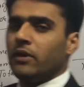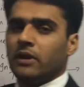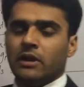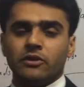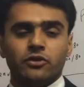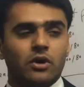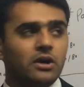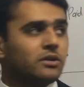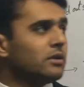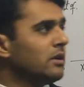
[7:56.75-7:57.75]
he is
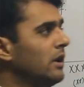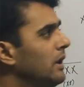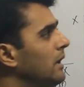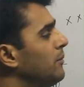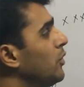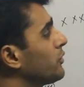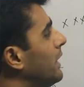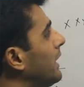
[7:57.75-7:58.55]
not, most